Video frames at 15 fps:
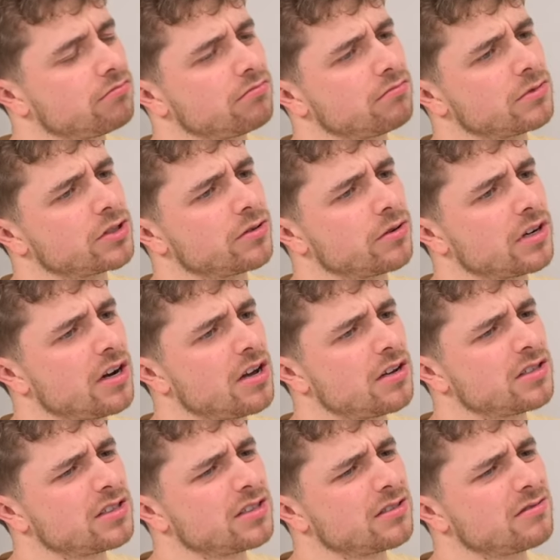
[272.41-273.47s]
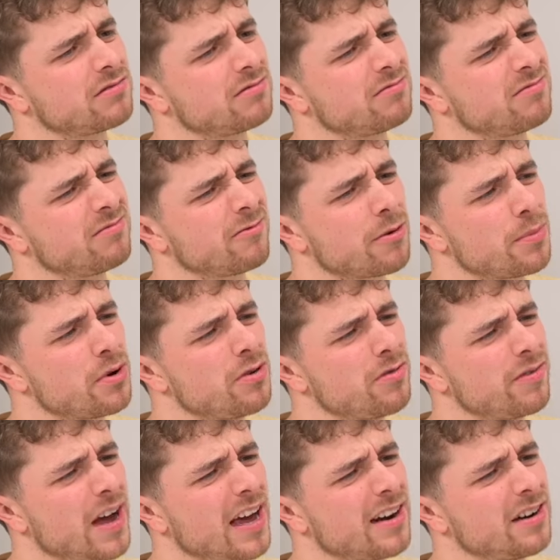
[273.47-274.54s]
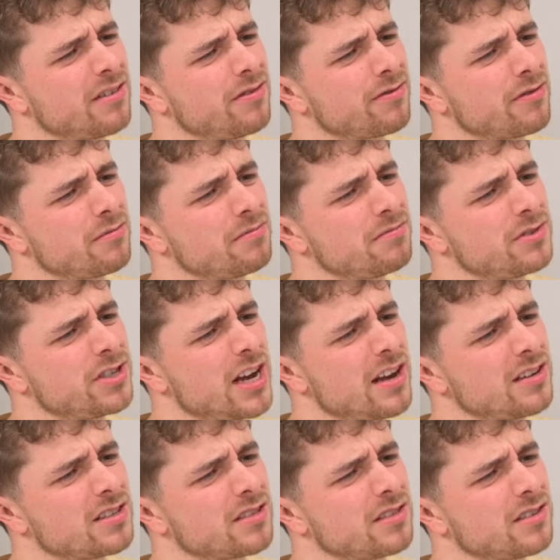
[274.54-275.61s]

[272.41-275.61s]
what's it called last to remove hand no, from the like, jet?